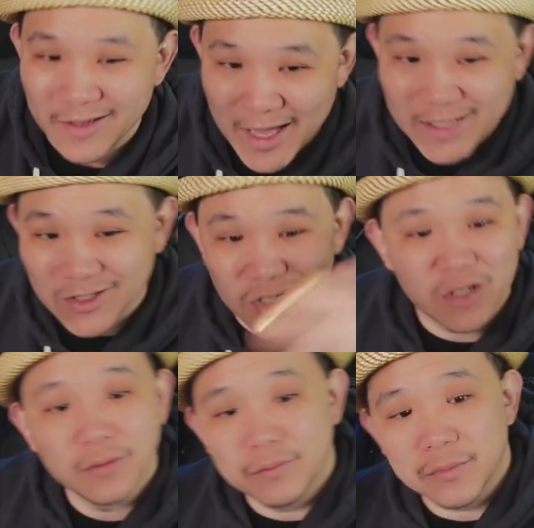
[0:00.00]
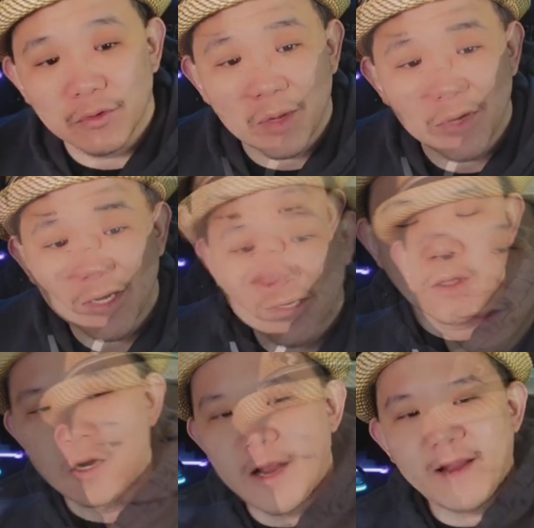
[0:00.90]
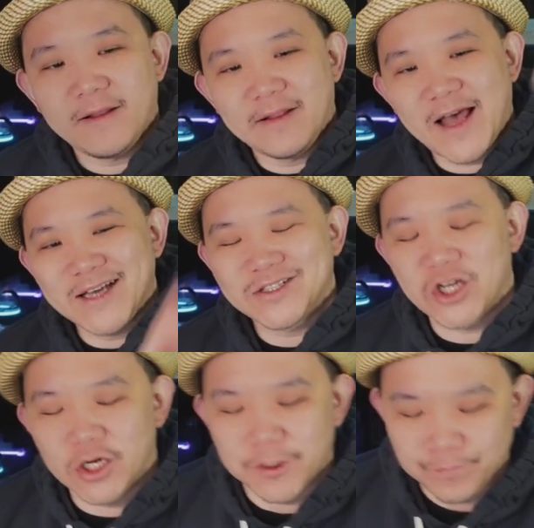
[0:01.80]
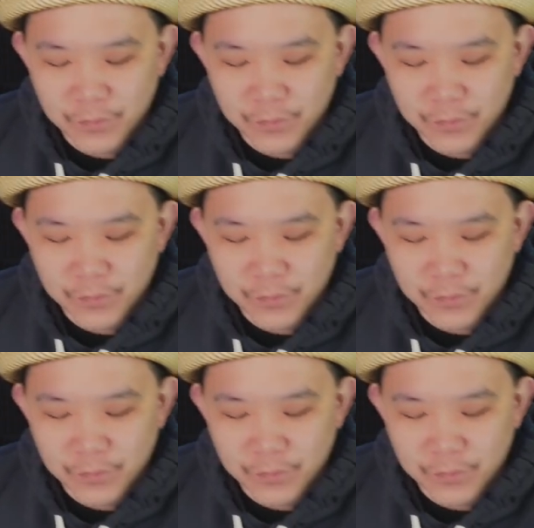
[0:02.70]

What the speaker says: Last stir, be right back. All right, last stir.